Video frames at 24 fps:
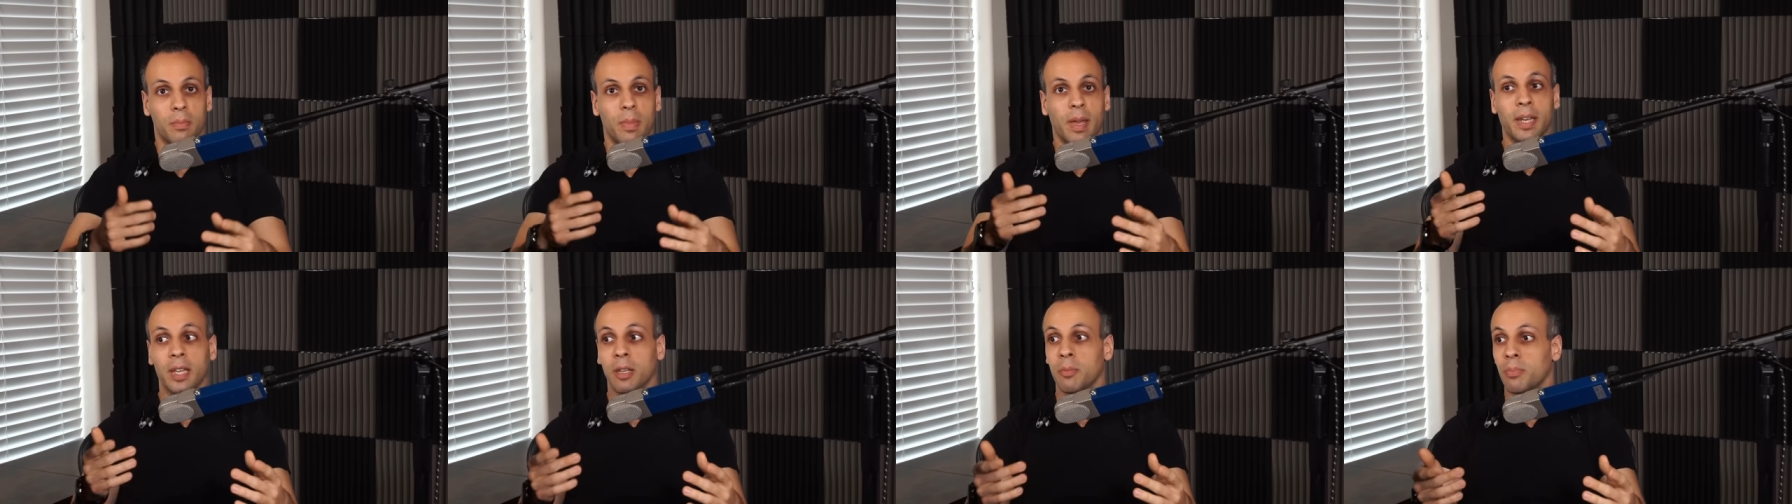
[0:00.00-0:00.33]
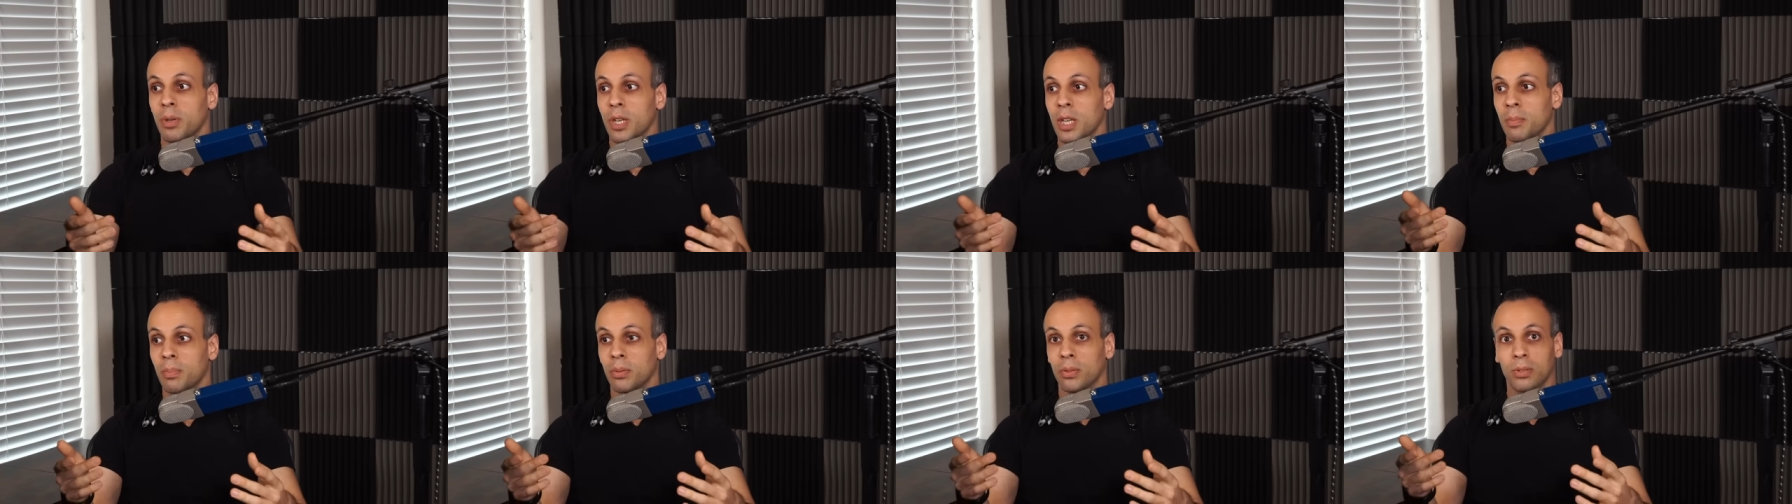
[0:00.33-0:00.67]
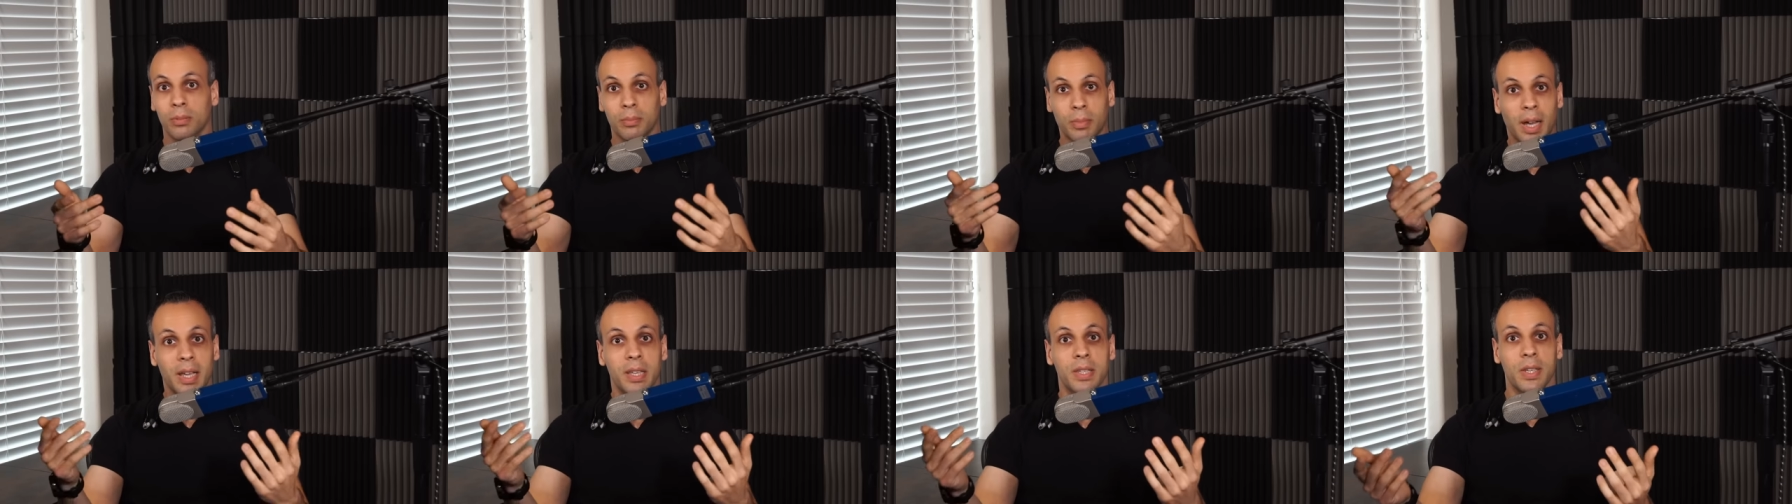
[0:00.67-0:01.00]
many people,
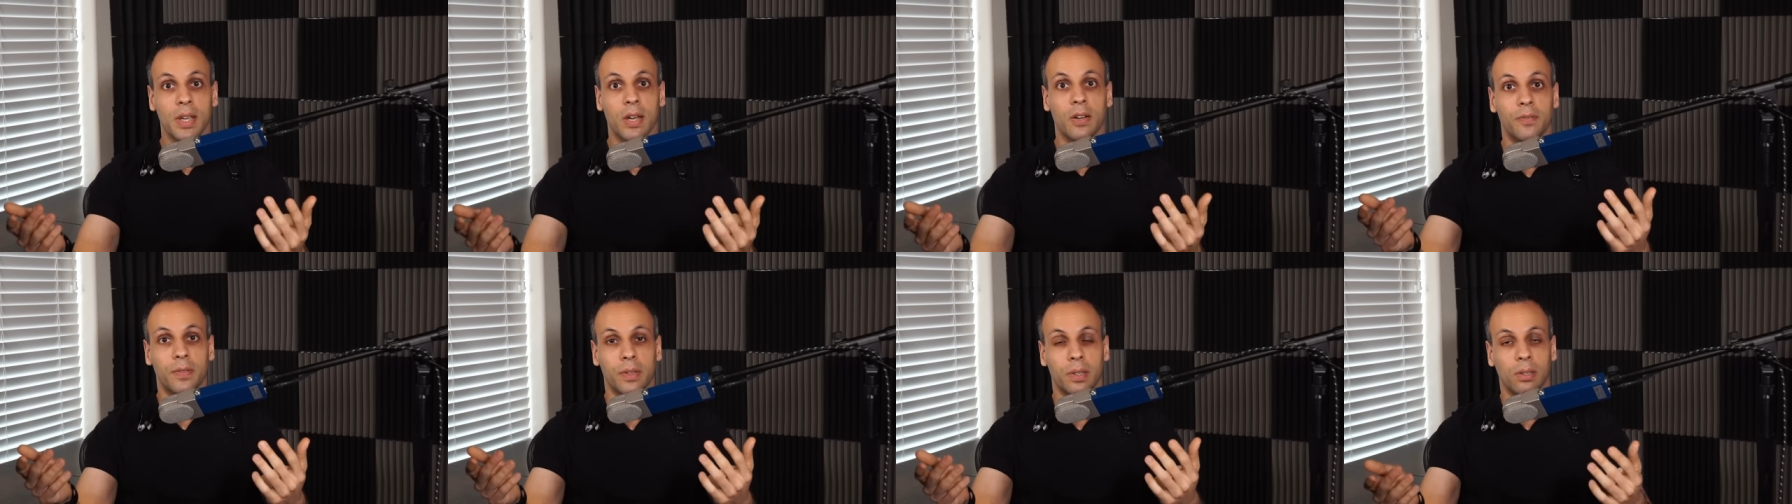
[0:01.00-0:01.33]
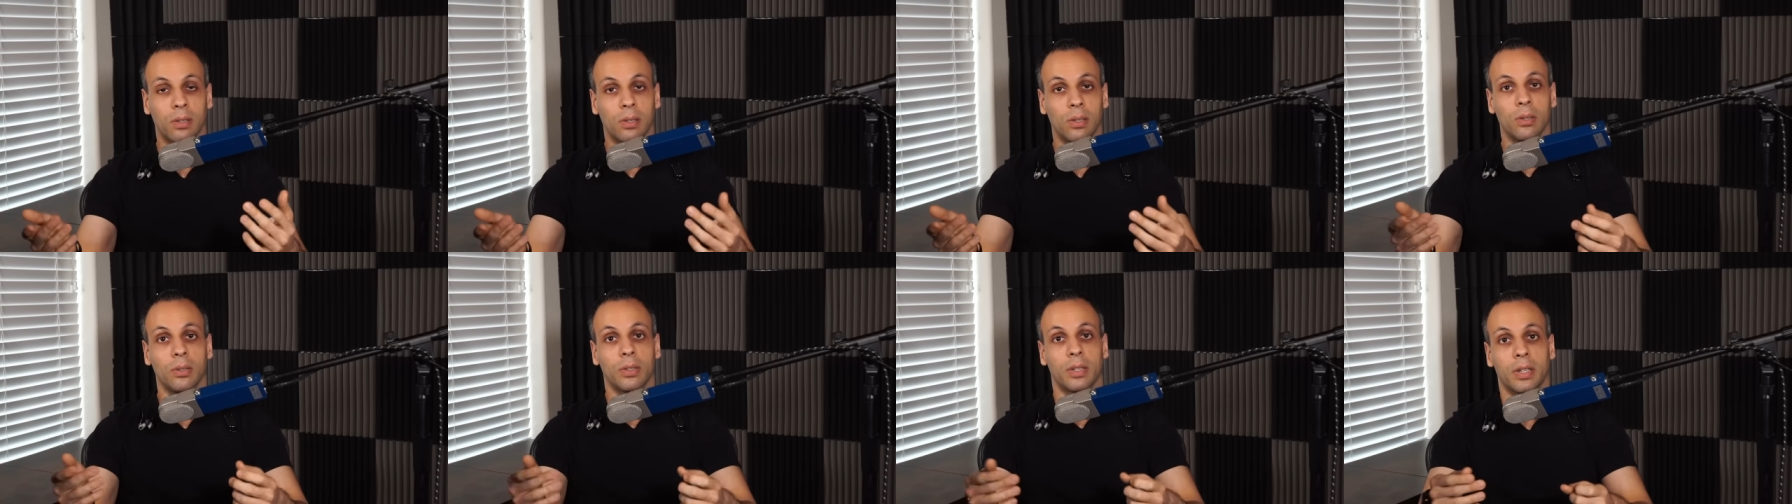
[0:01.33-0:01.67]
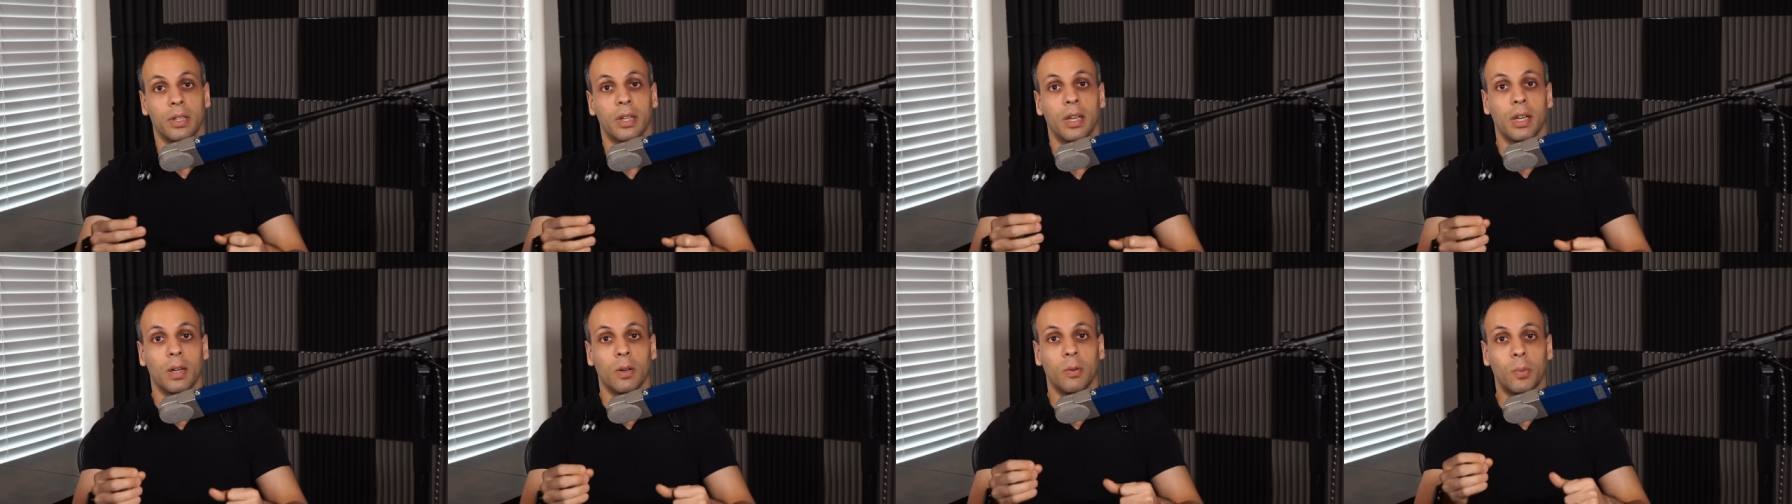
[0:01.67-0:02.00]
myself included,